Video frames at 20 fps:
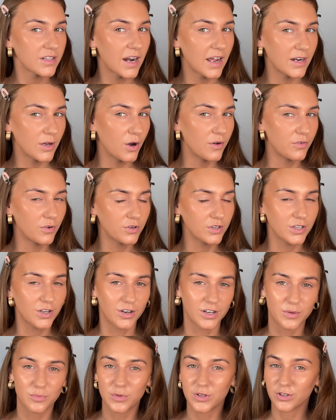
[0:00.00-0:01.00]
I know I've already gone
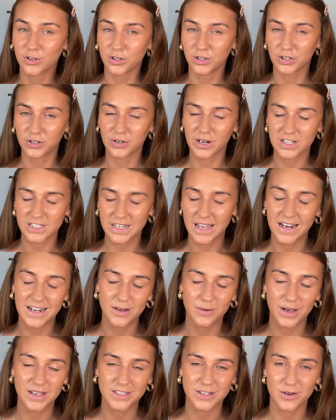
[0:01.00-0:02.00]
in with colour corrector
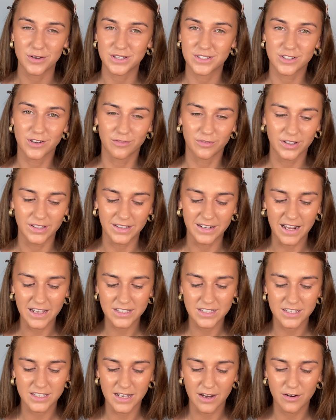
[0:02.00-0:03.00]
anyway, so it's not really
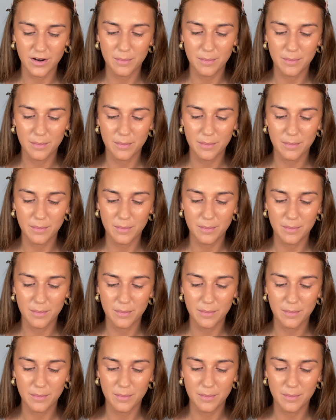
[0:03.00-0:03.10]
necessary,